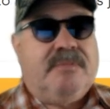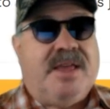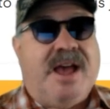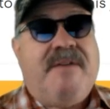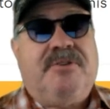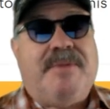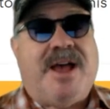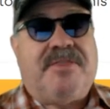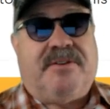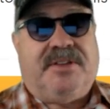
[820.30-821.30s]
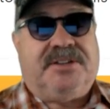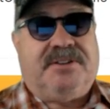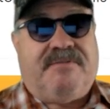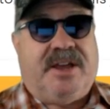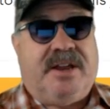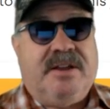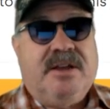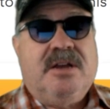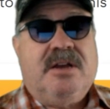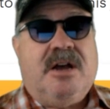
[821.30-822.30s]
The aftermath of this event
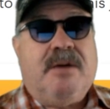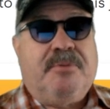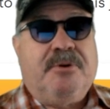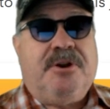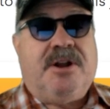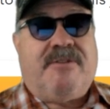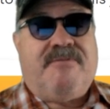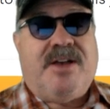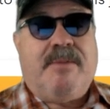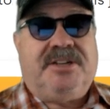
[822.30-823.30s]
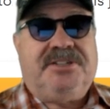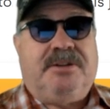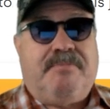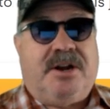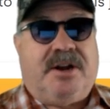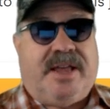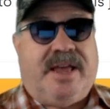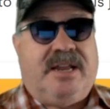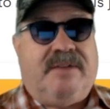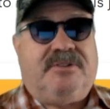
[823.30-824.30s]
uprooted our family's stability
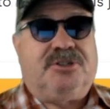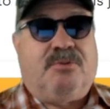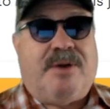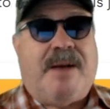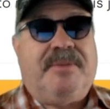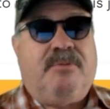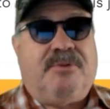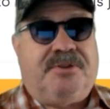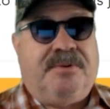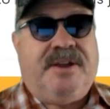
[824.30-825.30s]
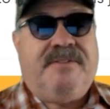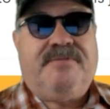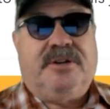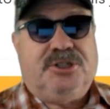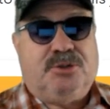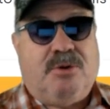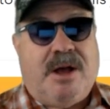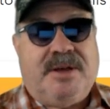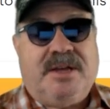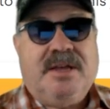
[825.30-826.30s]
and left us grappling with grief,
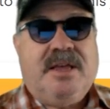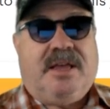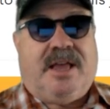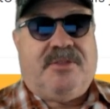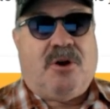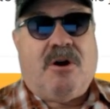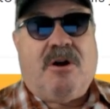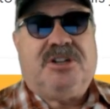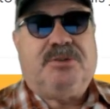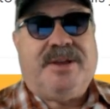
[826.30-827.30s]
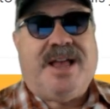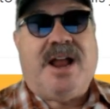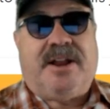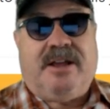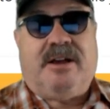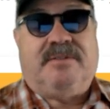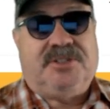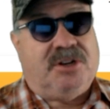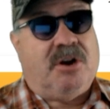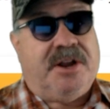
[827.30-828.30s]
trauma, and the harsh reality of
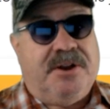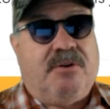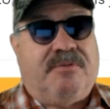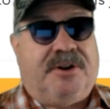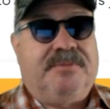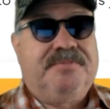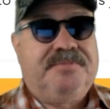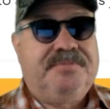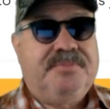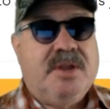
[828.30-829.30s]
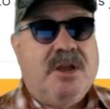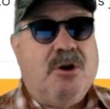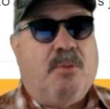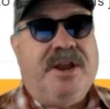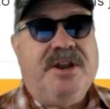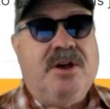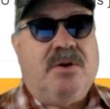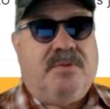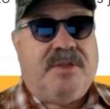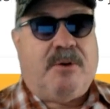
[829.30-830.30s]
starting over we
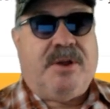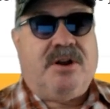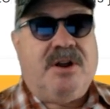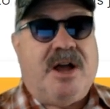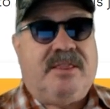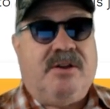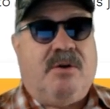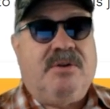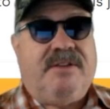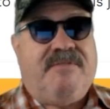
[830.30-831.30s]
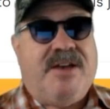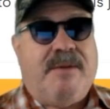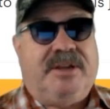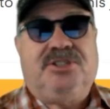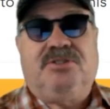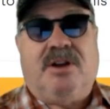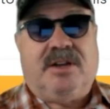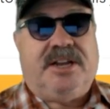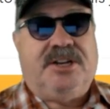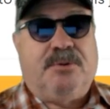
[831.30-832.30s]
know that we are not the only family
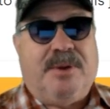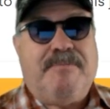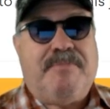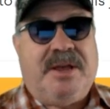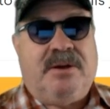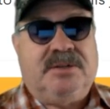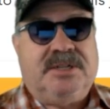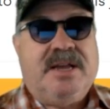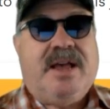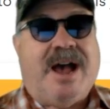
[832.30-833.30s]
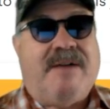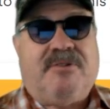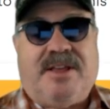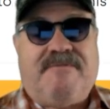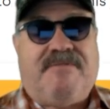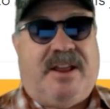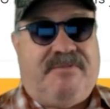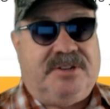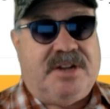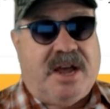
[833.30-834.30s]
struggling to rebuild after that
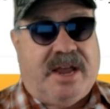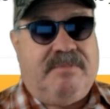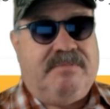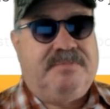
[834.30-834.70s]
fateful night.